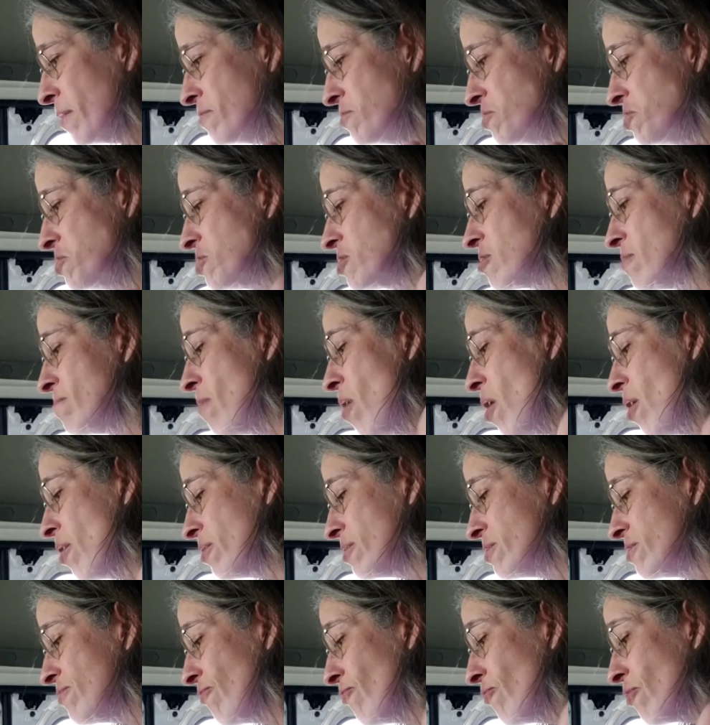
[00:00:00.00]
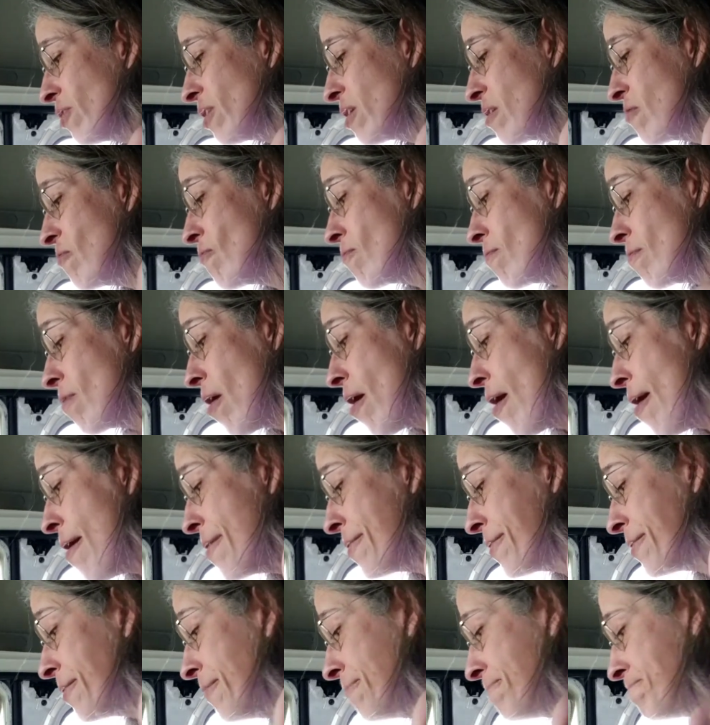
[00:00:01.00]
These tamales freaking
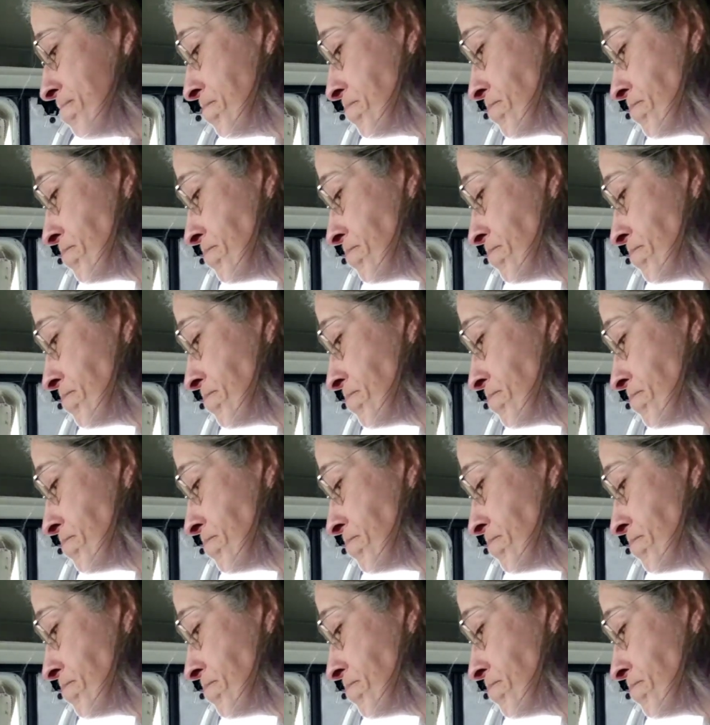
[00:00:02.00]
rock.